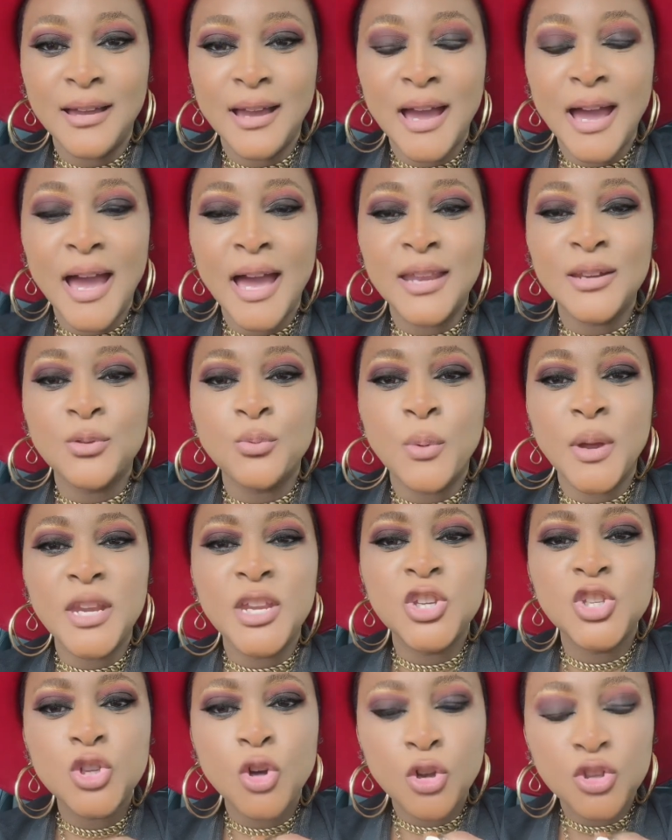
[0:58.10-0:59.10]
And when
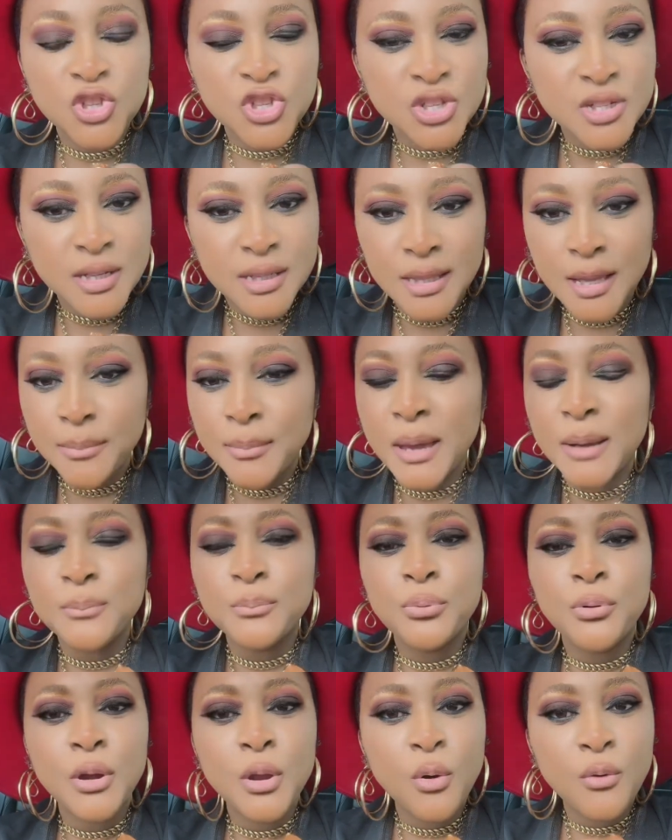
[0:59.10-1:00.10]
he touched them
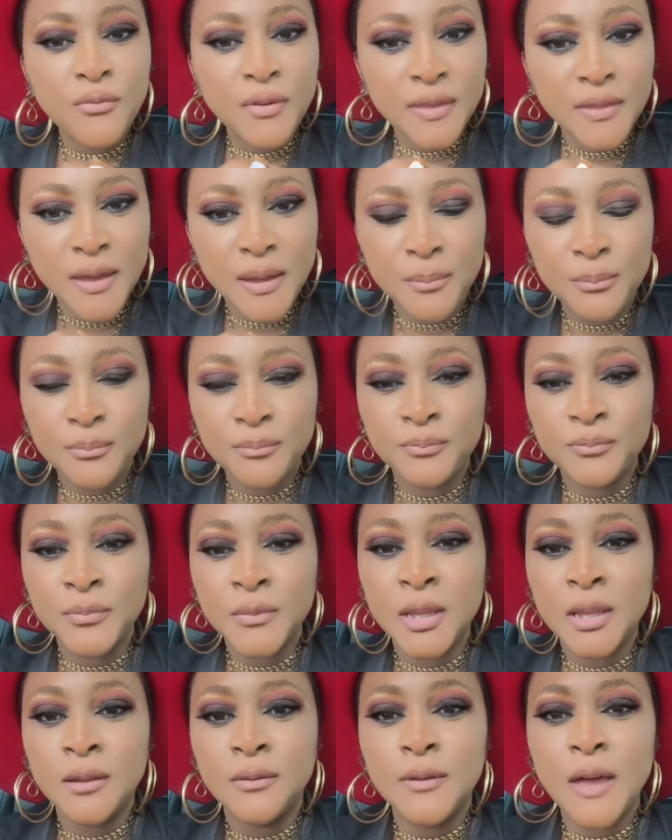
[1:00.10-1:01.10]
and prayed over them,
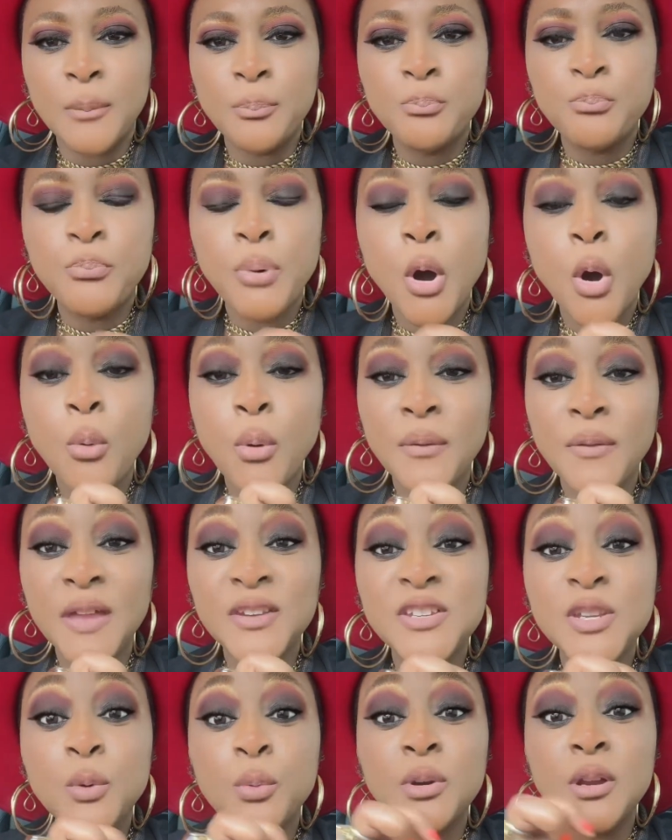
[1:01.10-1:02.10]
that power
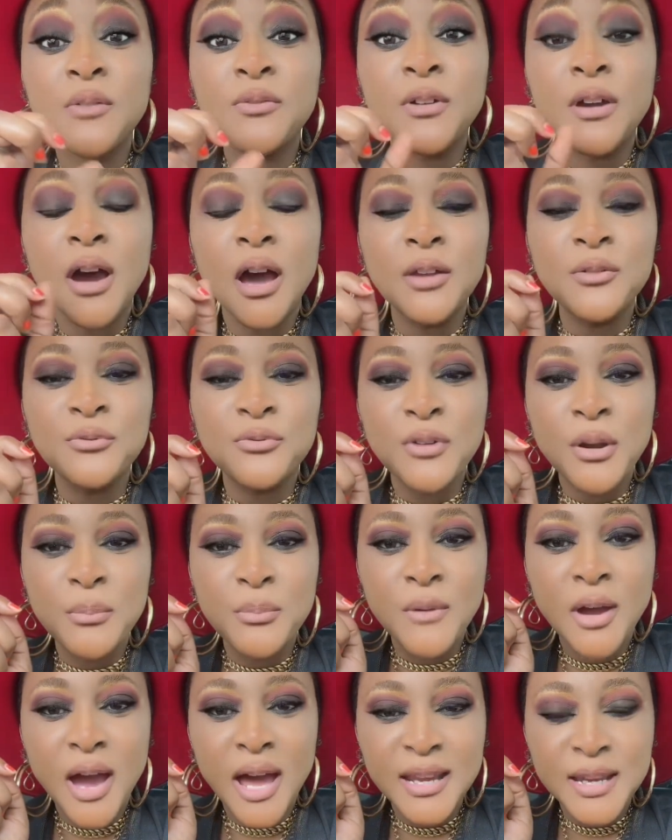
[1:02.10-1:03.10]
that he would have gotten
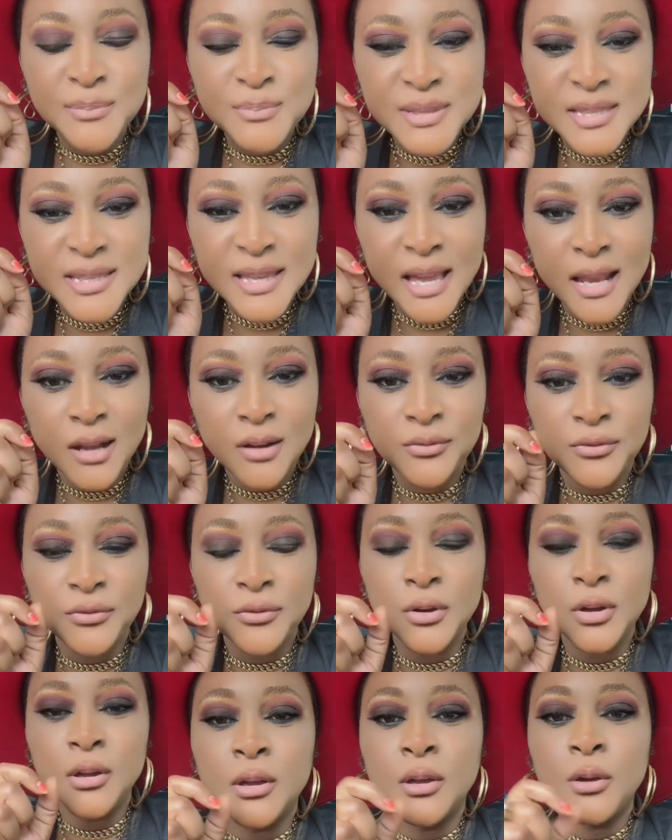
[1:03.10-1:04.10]
from God
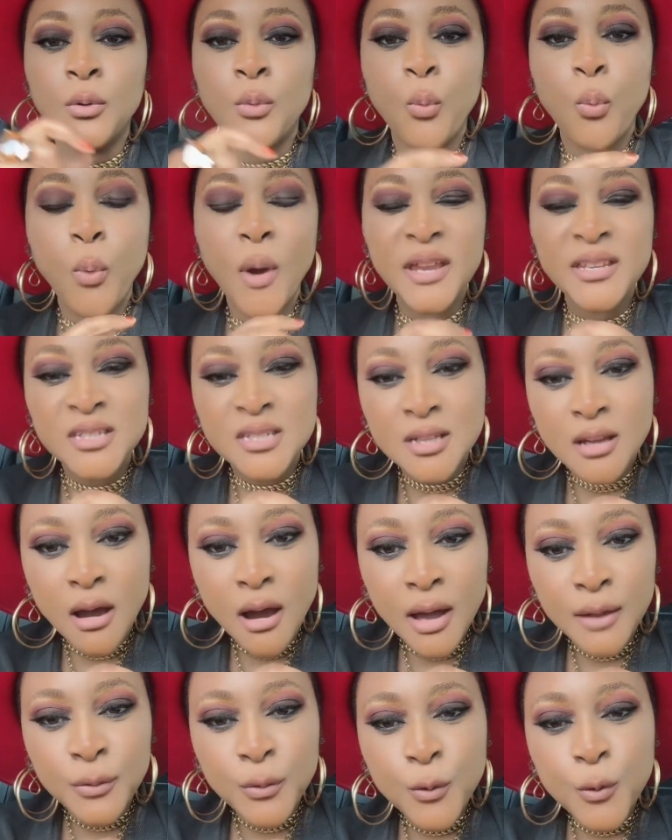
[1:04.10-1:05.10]
himself went
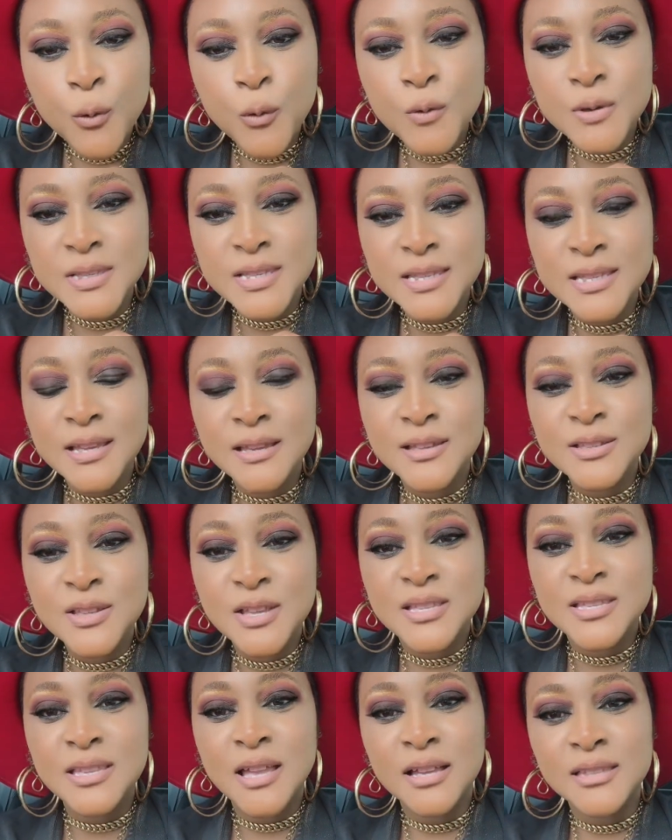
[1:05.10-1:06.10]
on those.
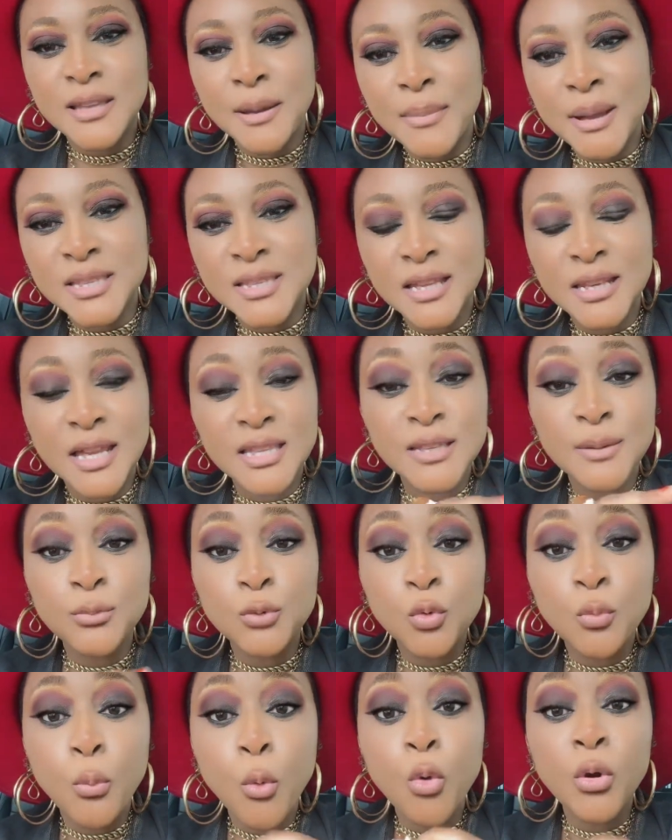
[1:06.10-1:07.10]
So it's not a matter that him
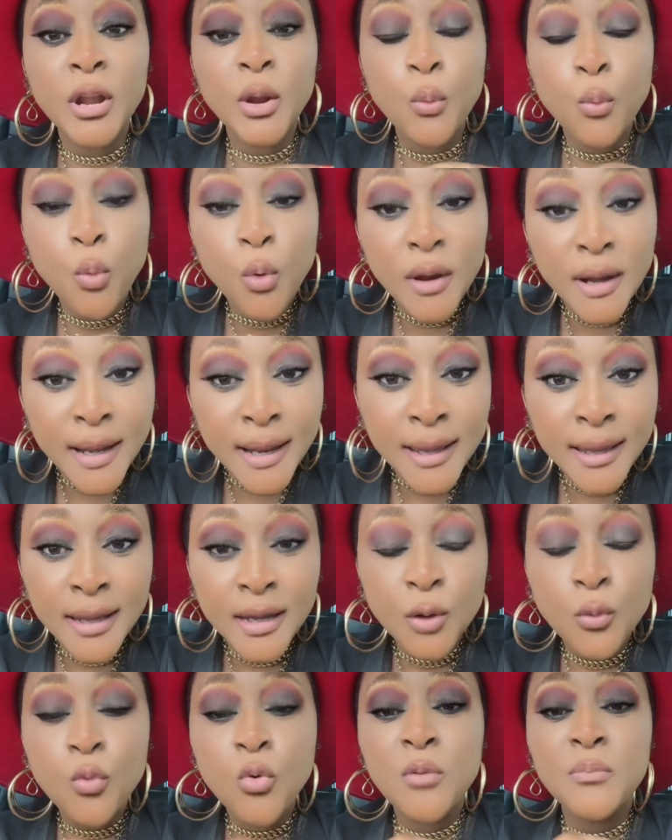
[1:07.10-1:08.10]
do boogly woogly
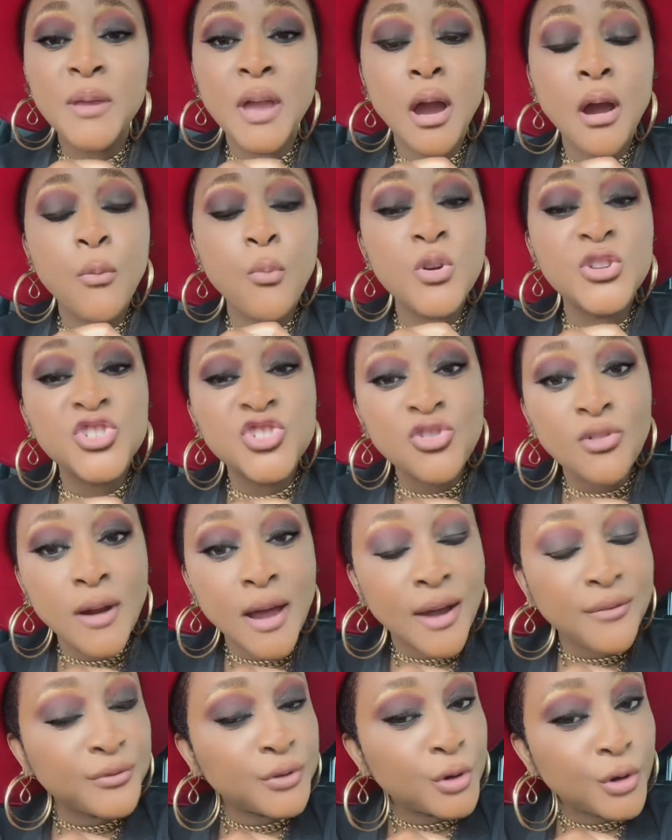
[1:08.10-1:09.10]
and it will be our
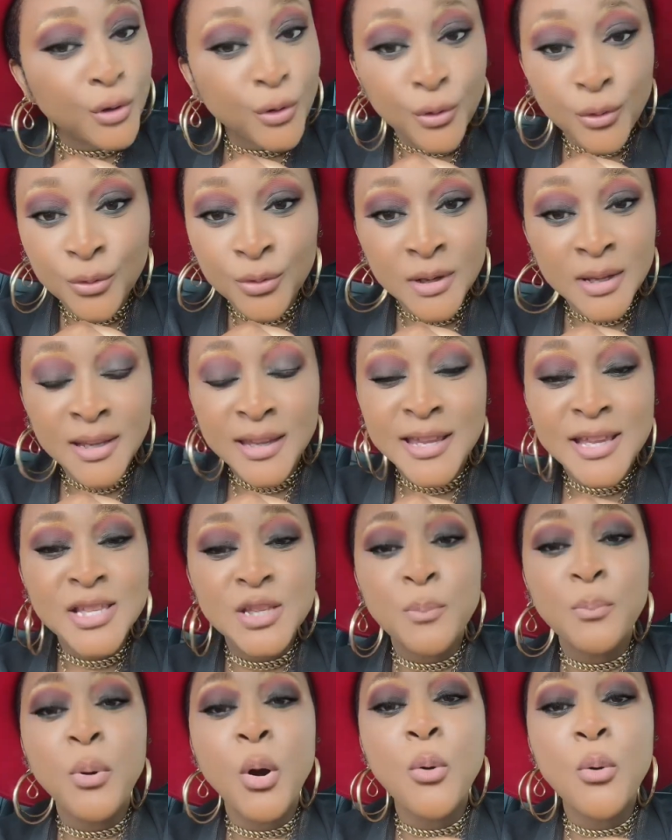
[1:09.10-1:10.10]
witchcraft. No,
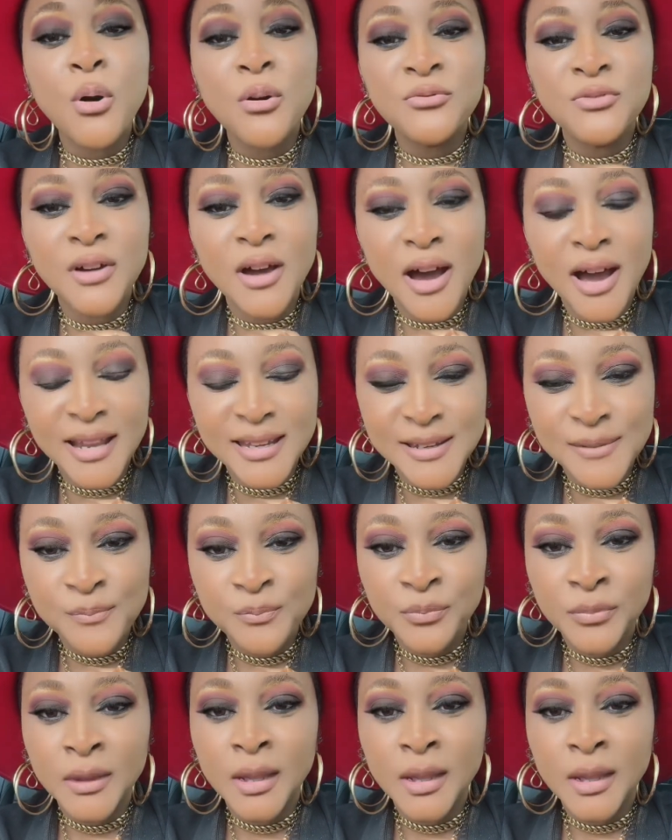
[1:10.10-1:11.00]
it's a power of God.